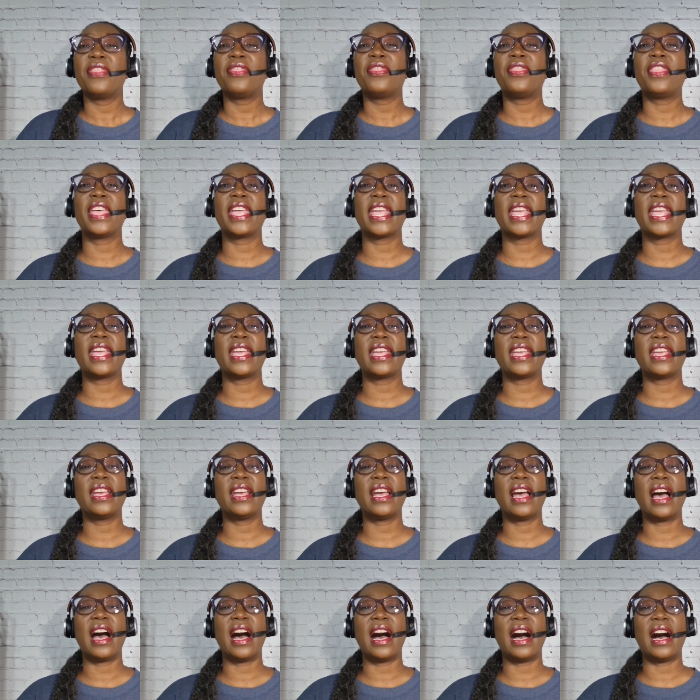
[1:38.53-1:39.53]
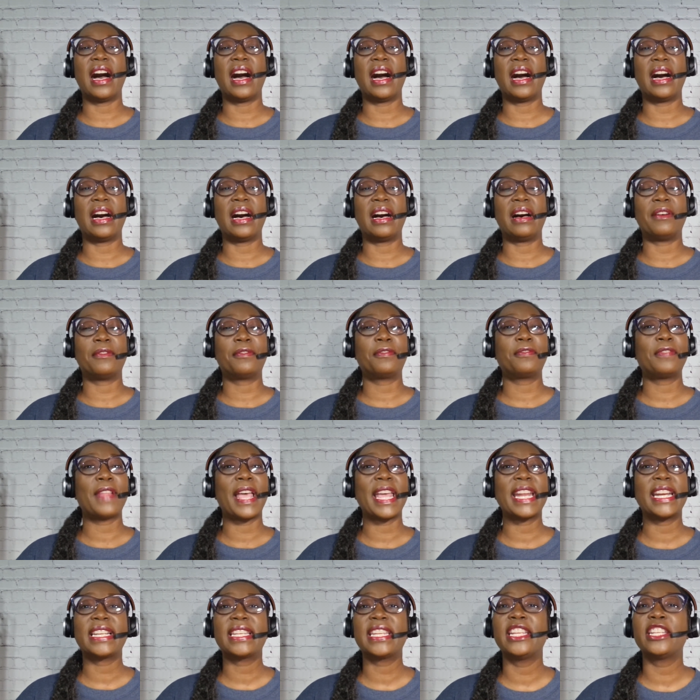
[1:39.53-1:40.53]
the
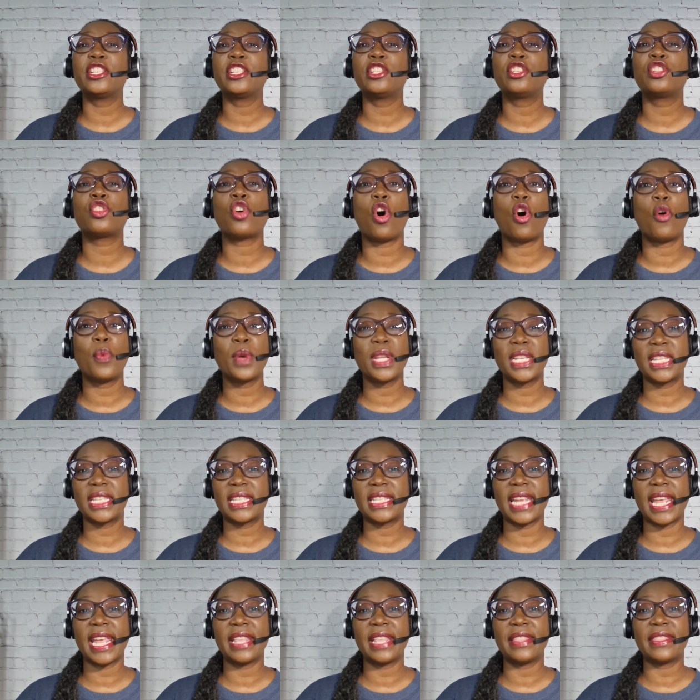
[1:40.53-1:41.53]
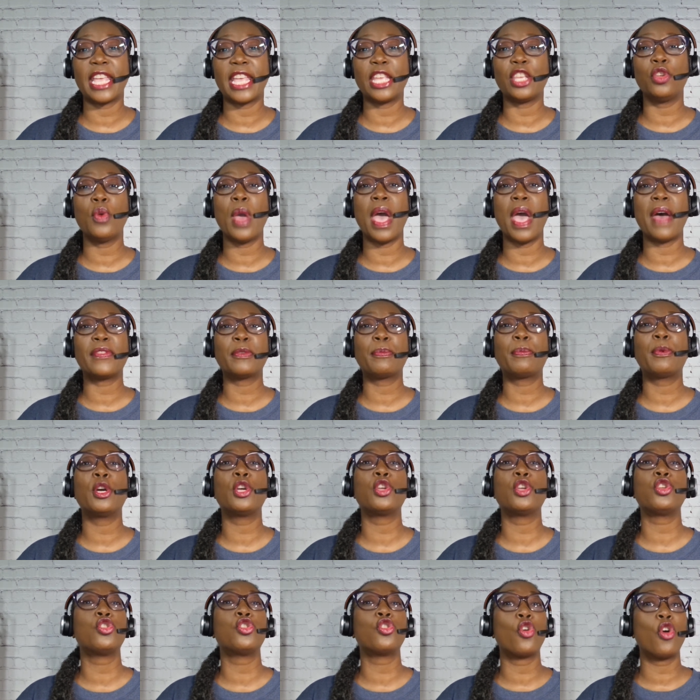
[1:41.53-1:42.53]
flight attendants always state that you have to
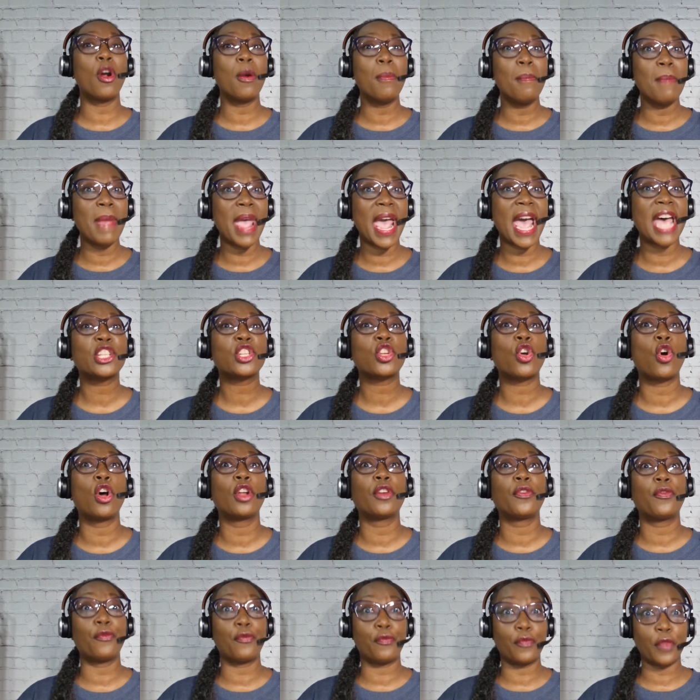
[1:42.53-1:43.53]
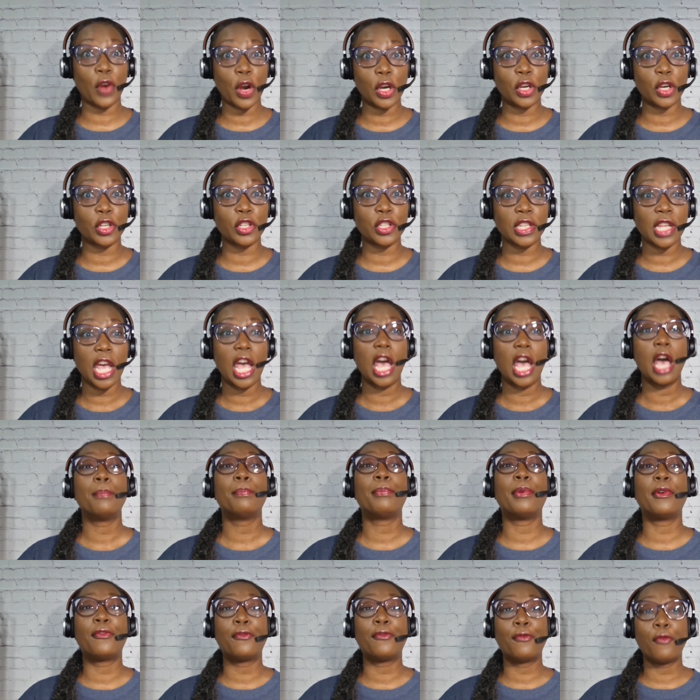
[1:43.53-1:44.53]
put your mask on first
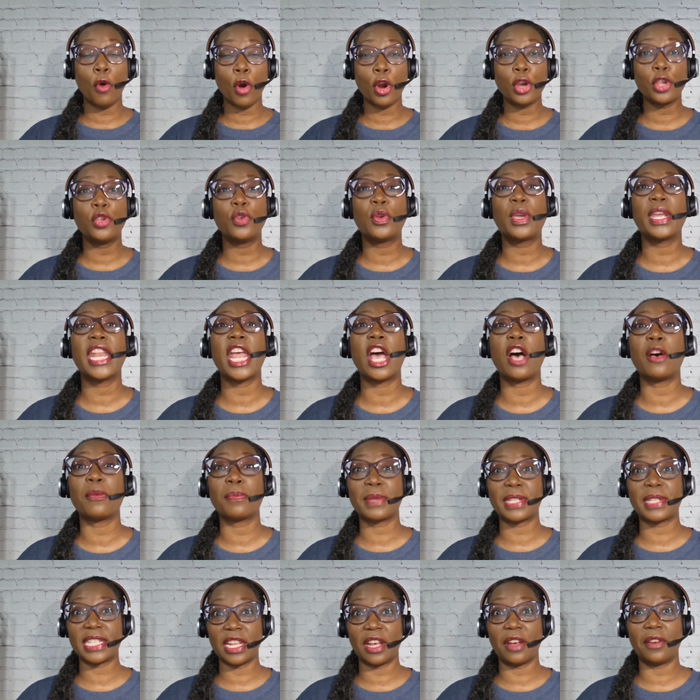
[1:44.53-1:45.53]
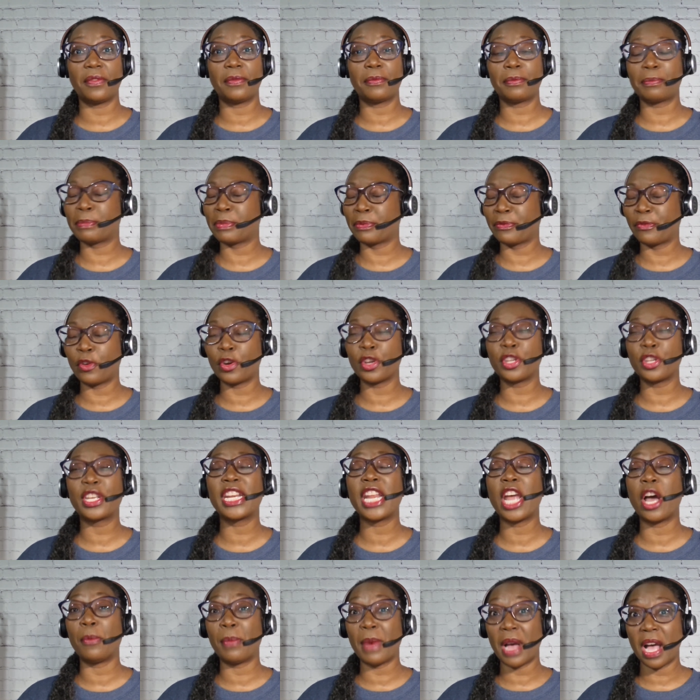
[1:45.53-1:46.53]
before you can help before you can
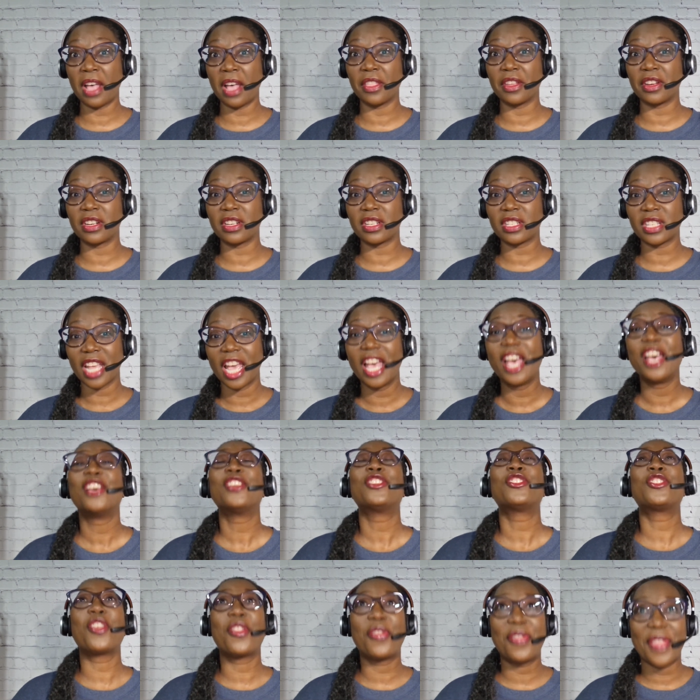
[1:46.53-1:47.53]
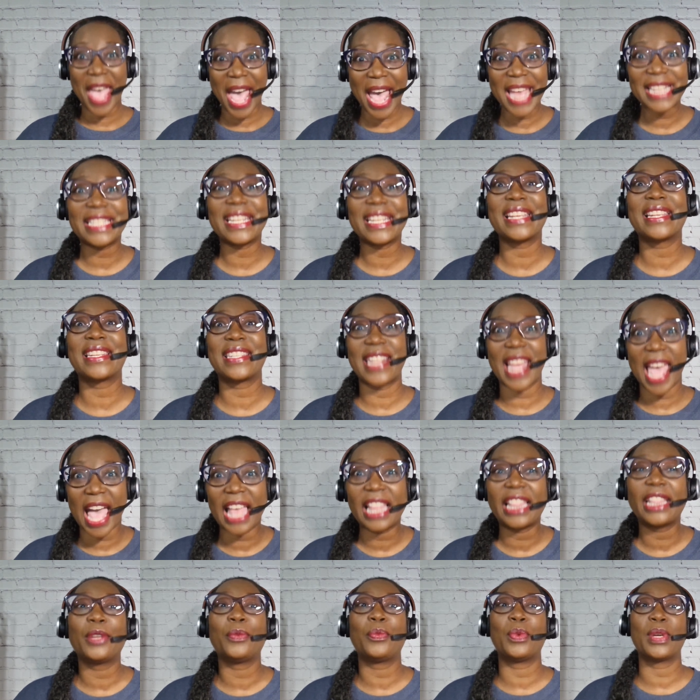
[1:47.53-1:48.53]
help others. So that's
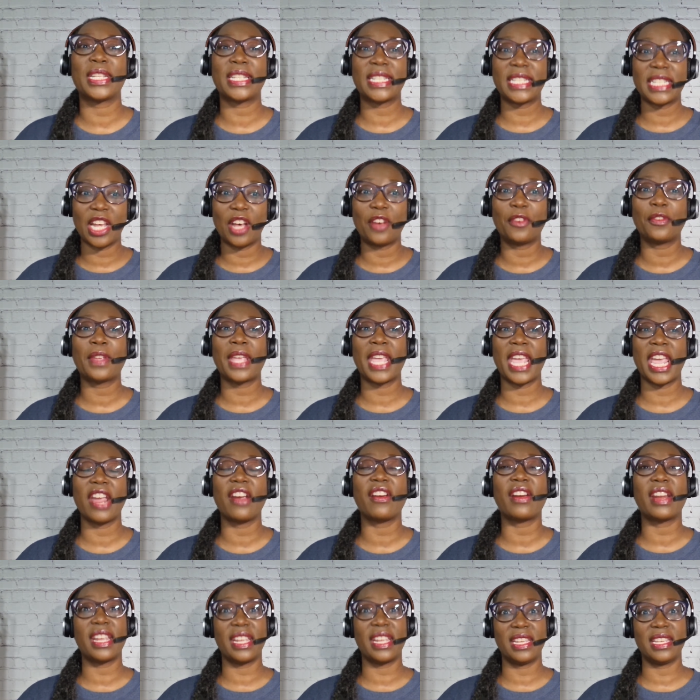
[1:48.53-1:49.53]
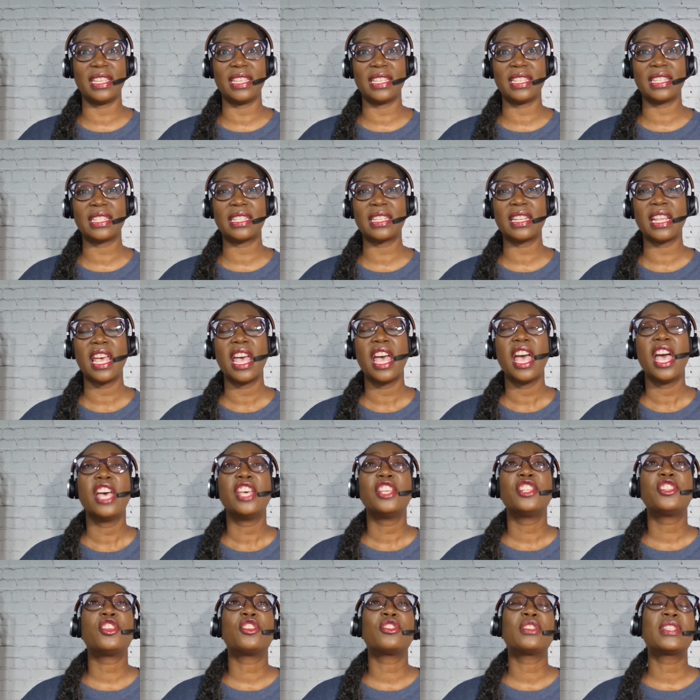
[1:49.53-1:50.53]
exactly what self-care is.
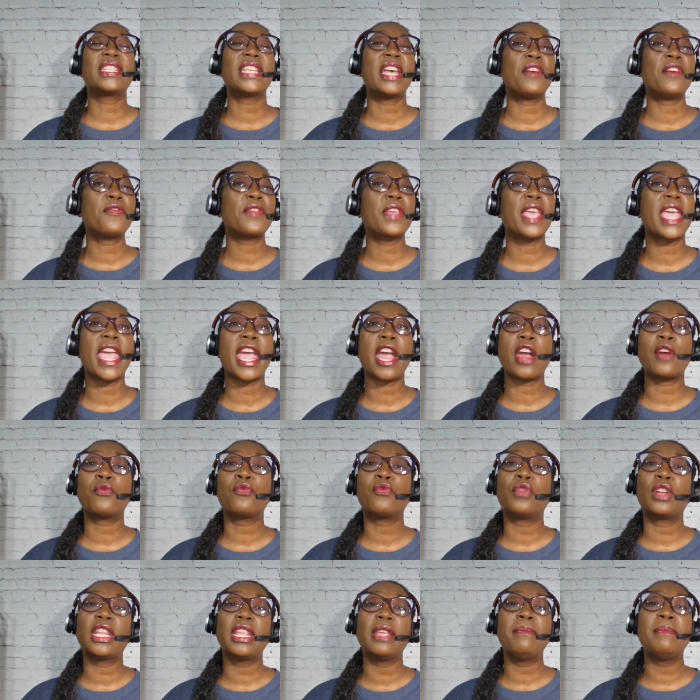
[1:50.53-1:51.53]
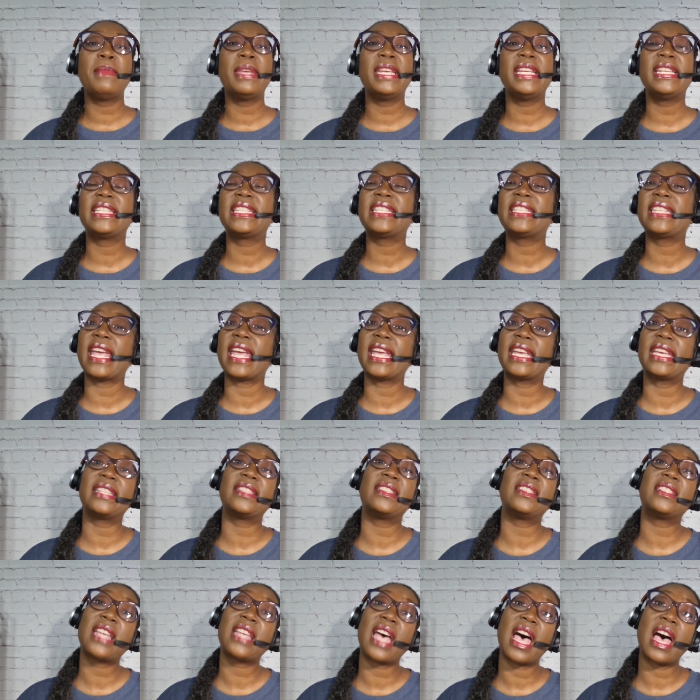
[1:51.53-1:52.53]
So self-care really means taking
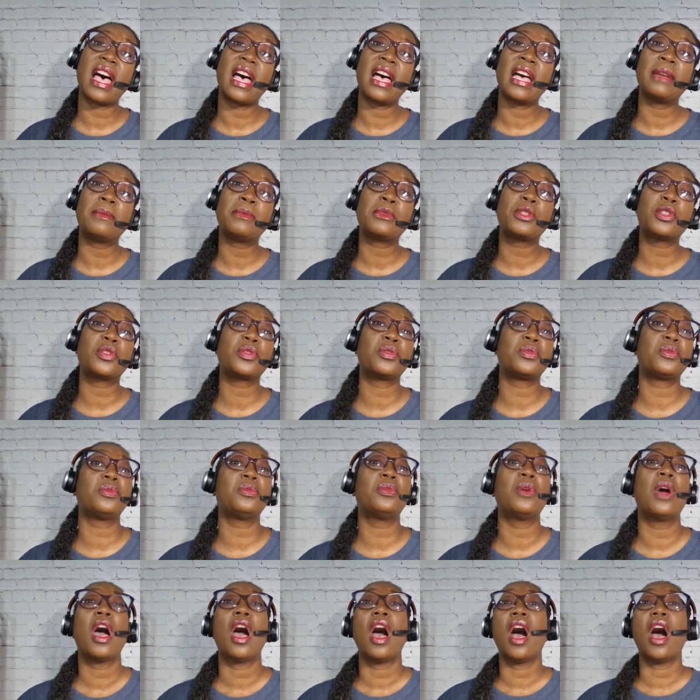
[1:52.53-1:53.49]
the time to